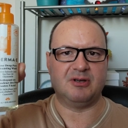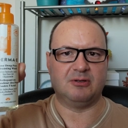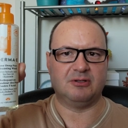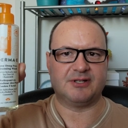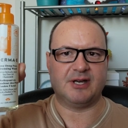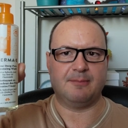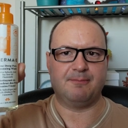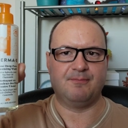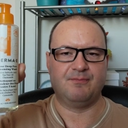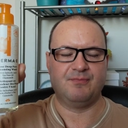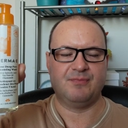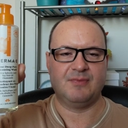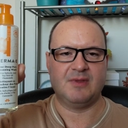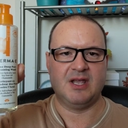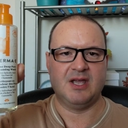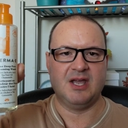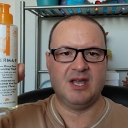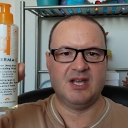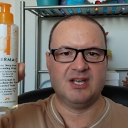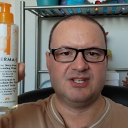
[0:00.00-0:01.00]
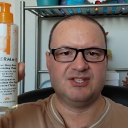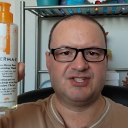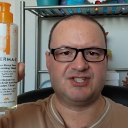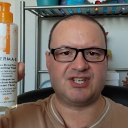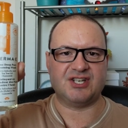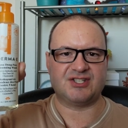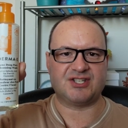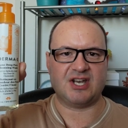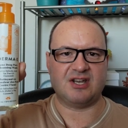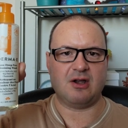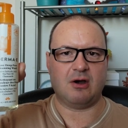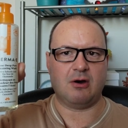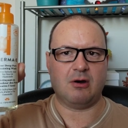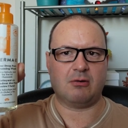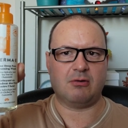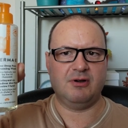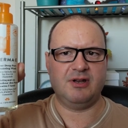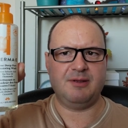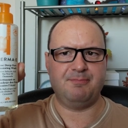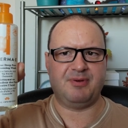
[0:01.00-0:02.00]
buildup. Since I
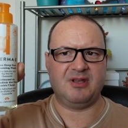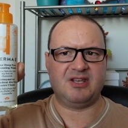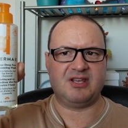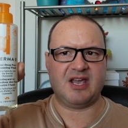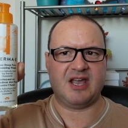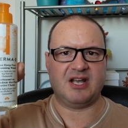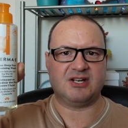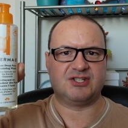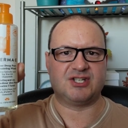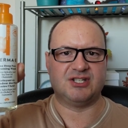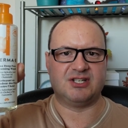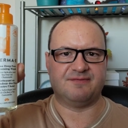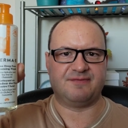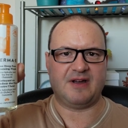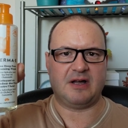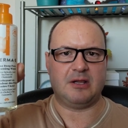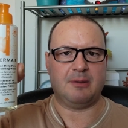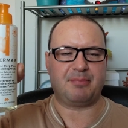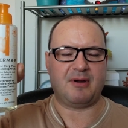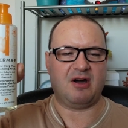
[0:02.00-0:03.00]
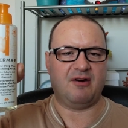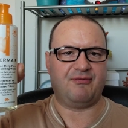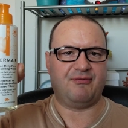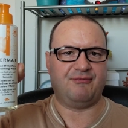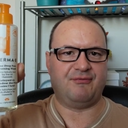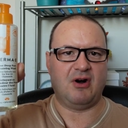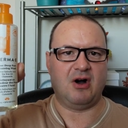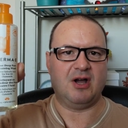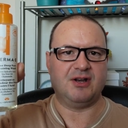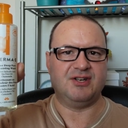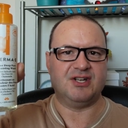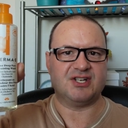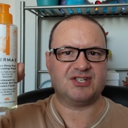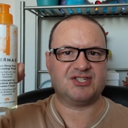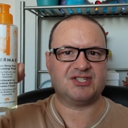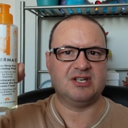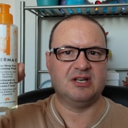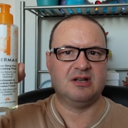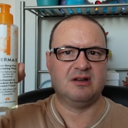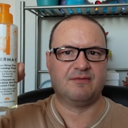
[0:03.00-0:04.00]
already began to develop a
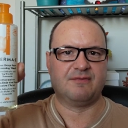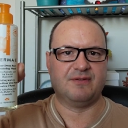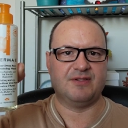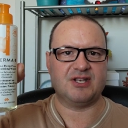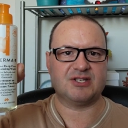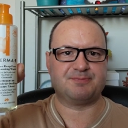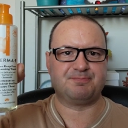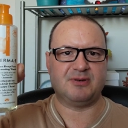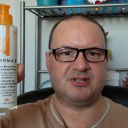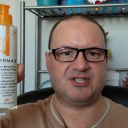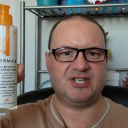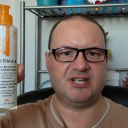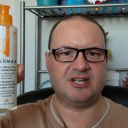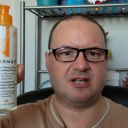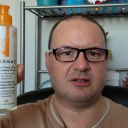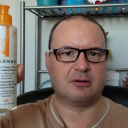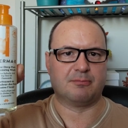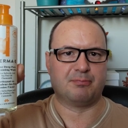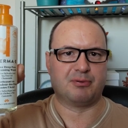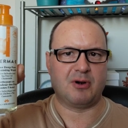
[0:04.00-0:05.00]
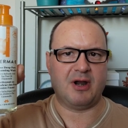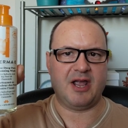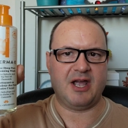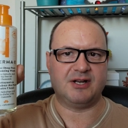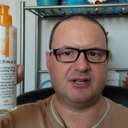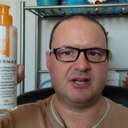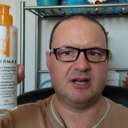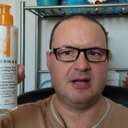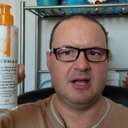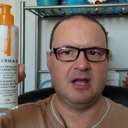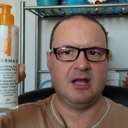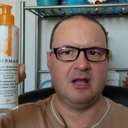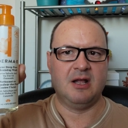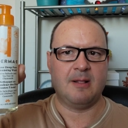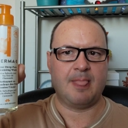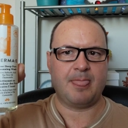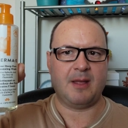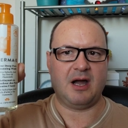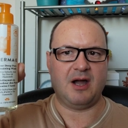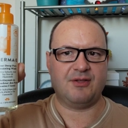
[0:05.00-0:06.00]
fondness for this particular brand,
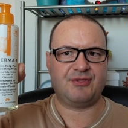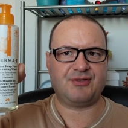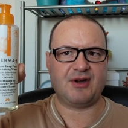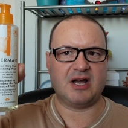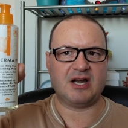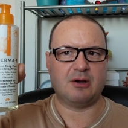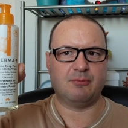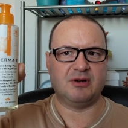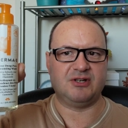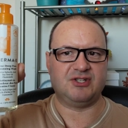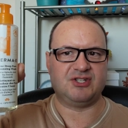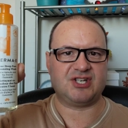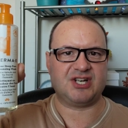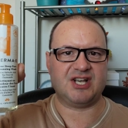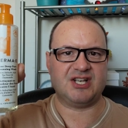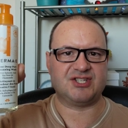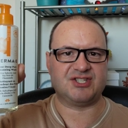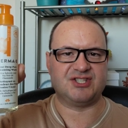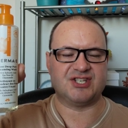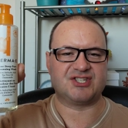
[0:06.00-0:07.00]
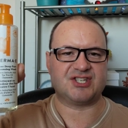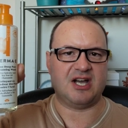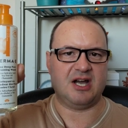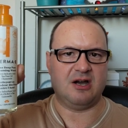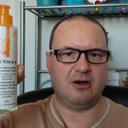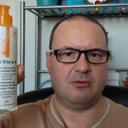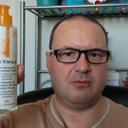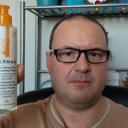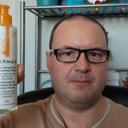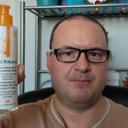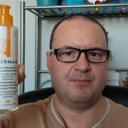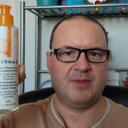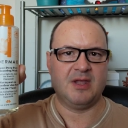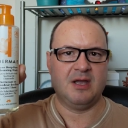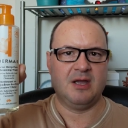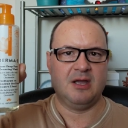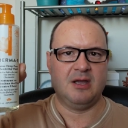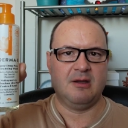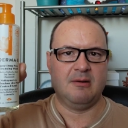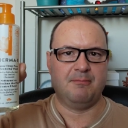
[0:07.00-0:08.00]
I thought I would test this out.
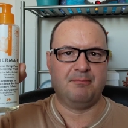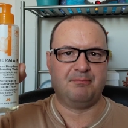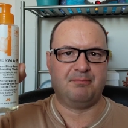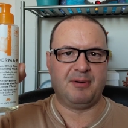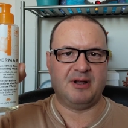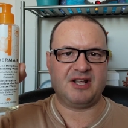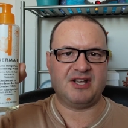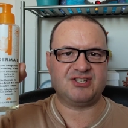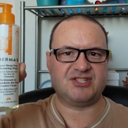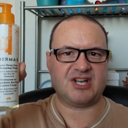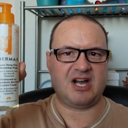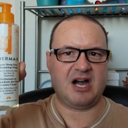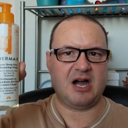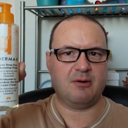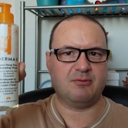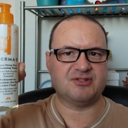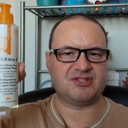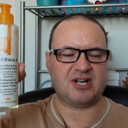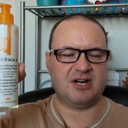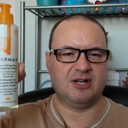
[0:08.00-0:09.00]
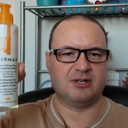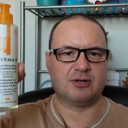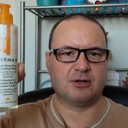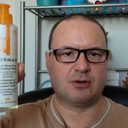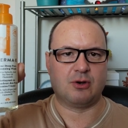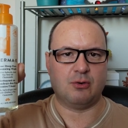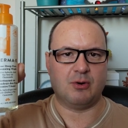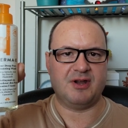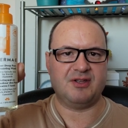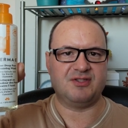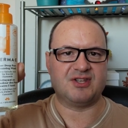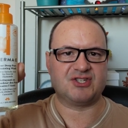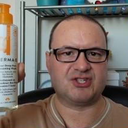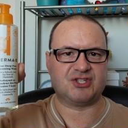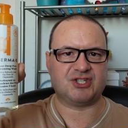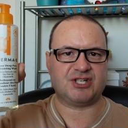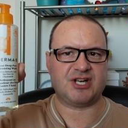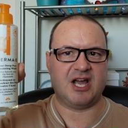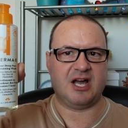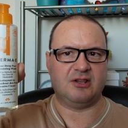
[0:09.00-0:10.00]
But as I was undergoing
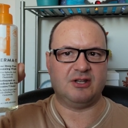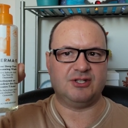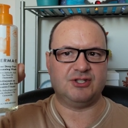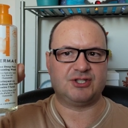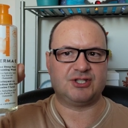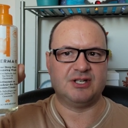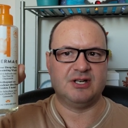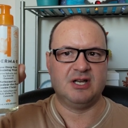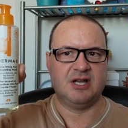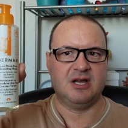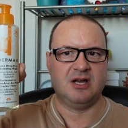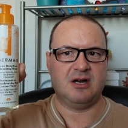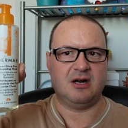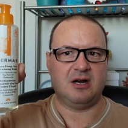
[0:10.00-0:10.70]
this challenge,